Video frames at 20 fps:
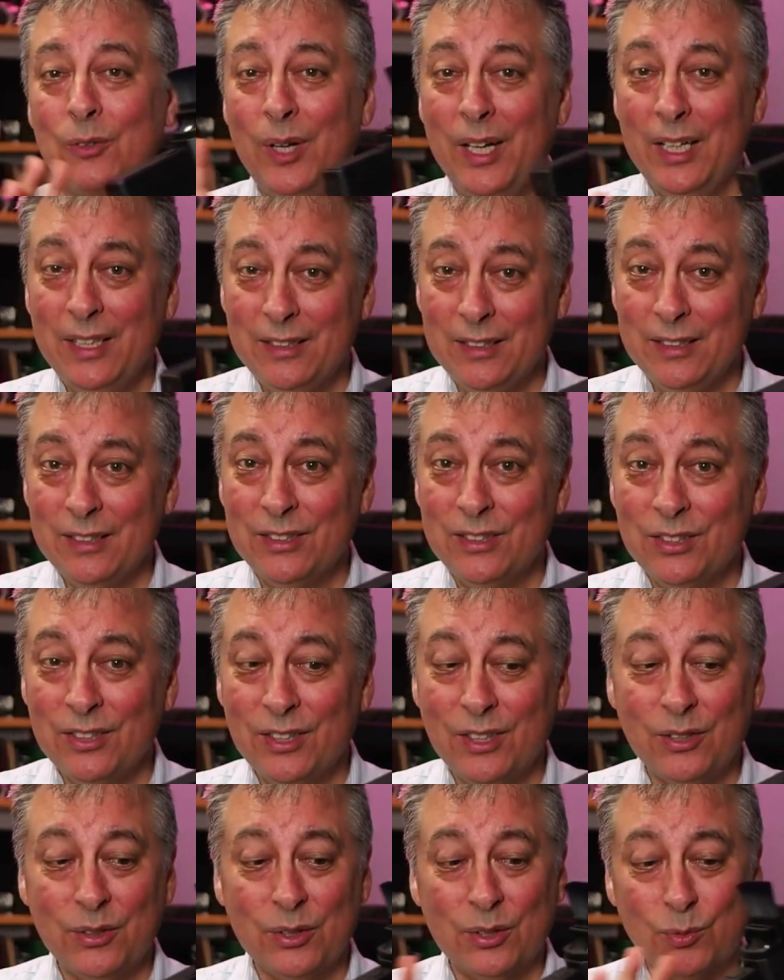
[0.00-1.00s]
Granted,
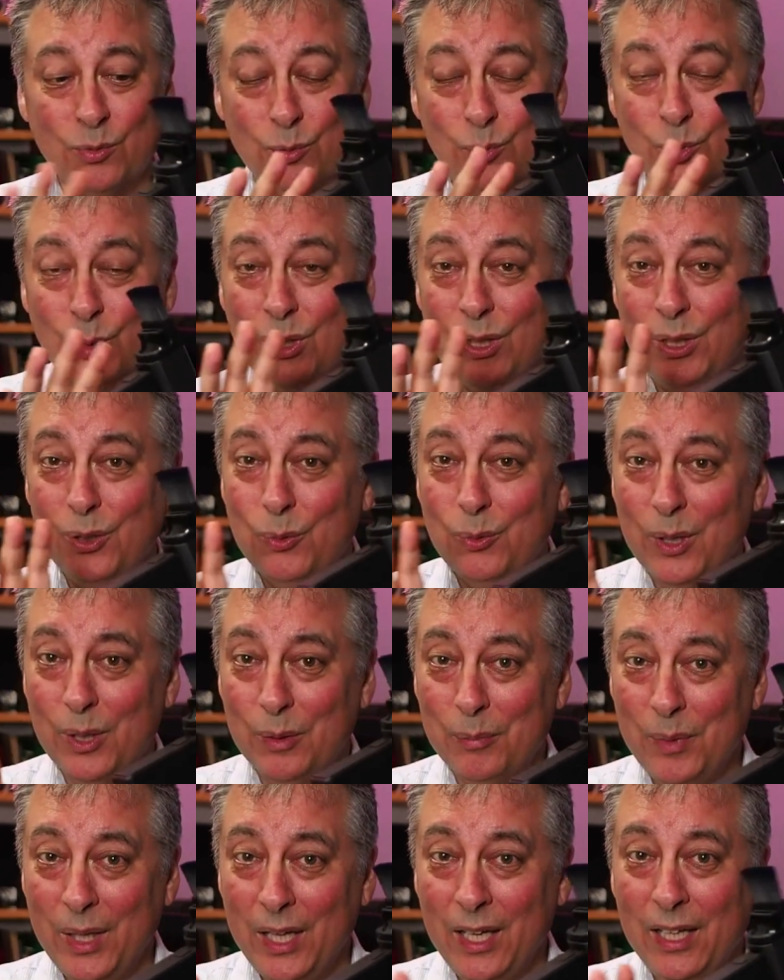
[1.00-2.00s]
you know, it's really
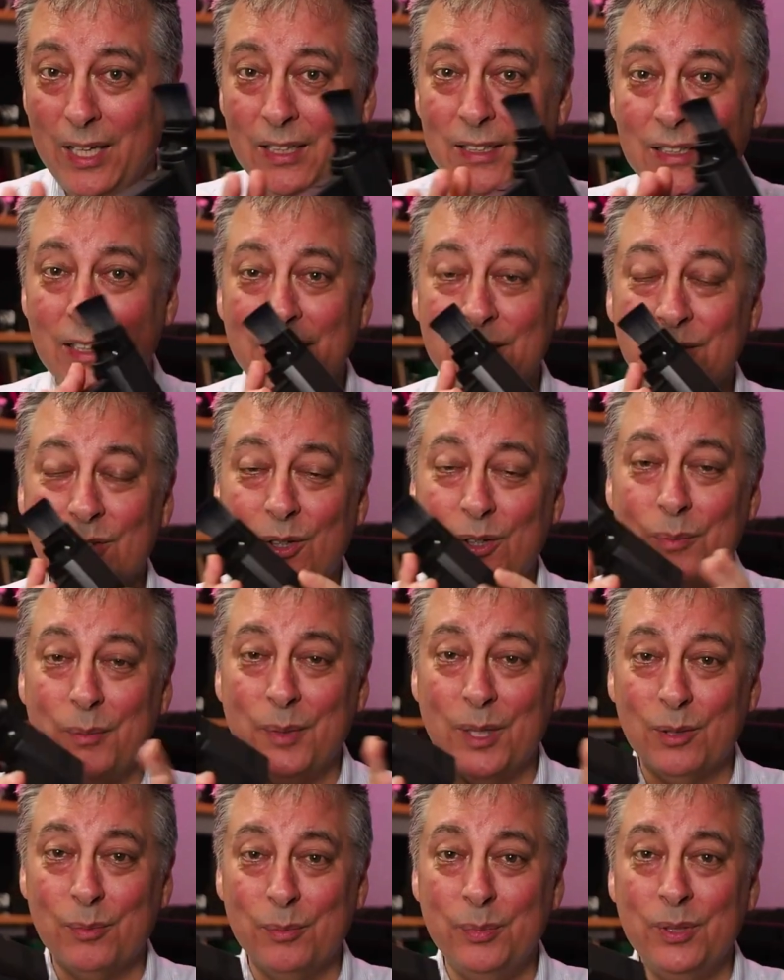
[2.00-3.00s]
well made, nice
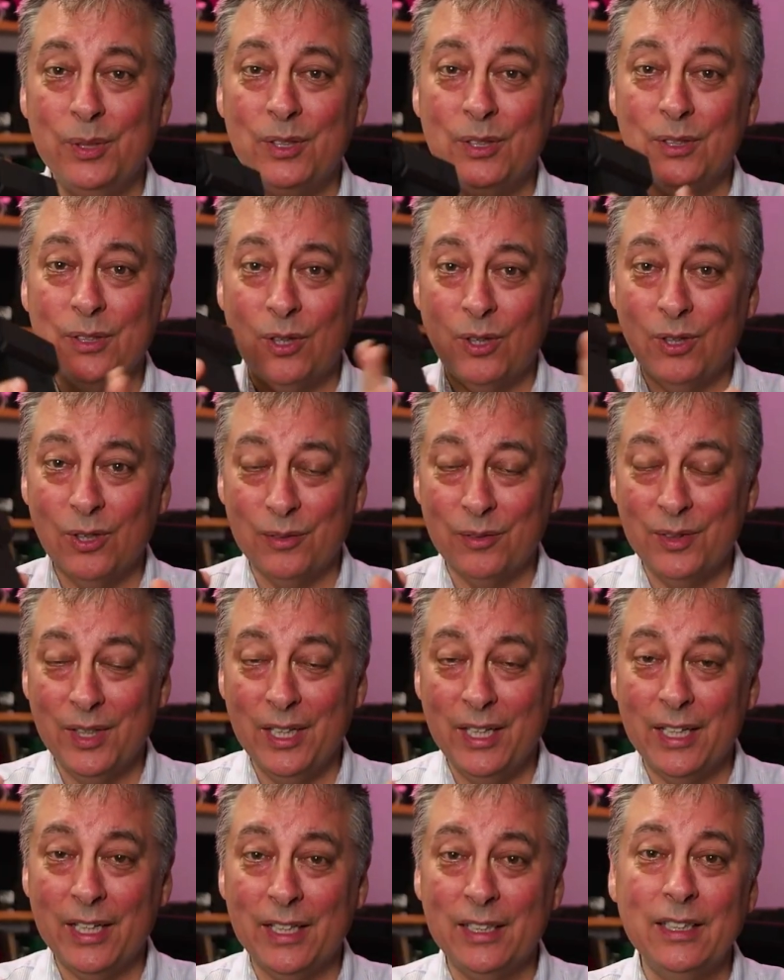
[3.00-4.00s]
all metal build, all of
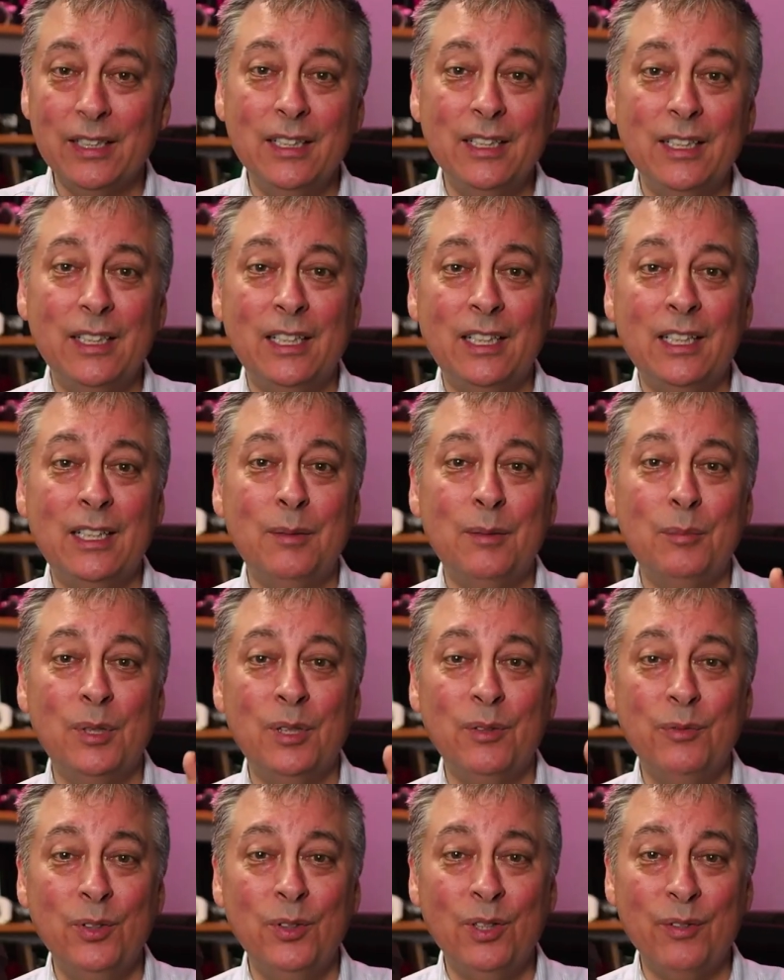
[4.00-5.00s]
that.
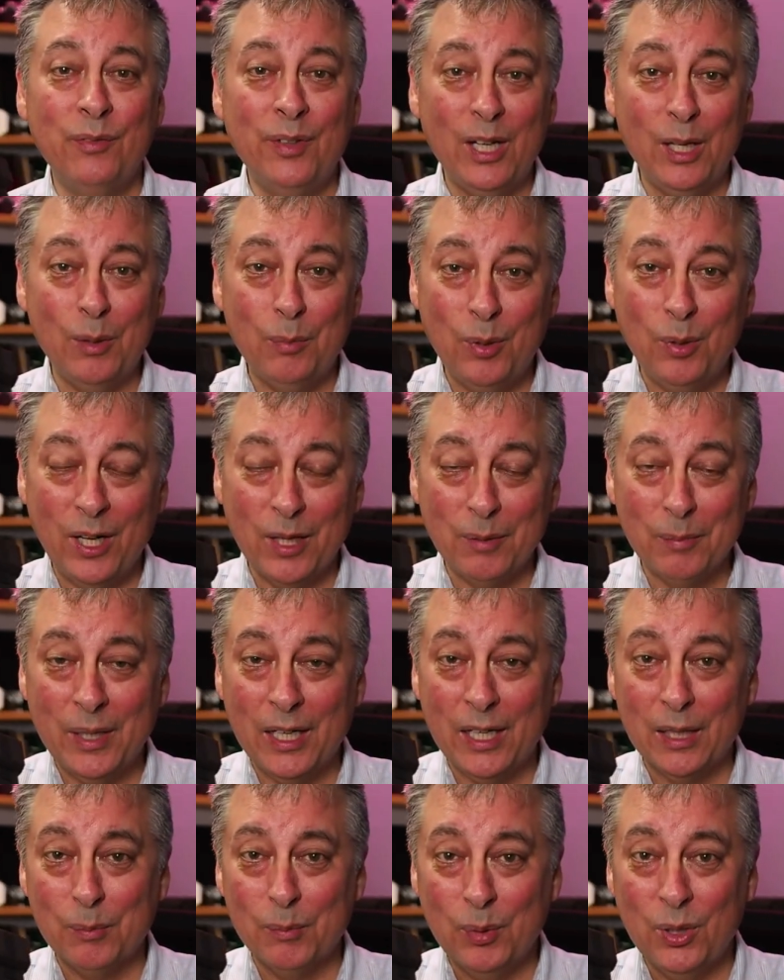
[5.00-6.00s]
But if you're a very
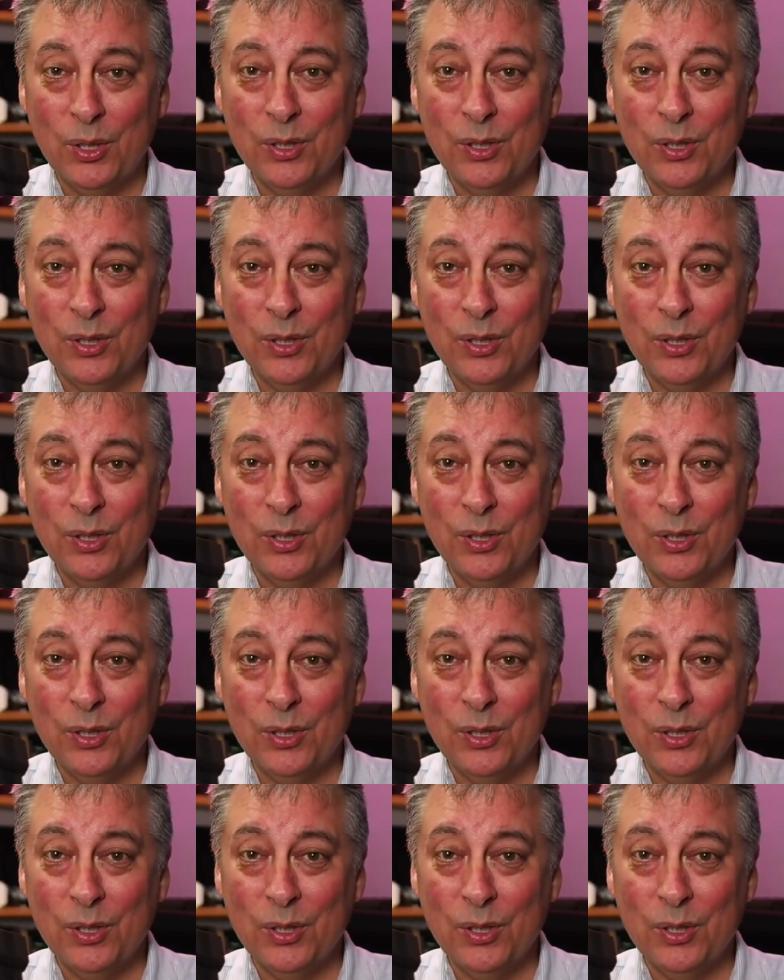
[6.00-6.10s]
pragmatic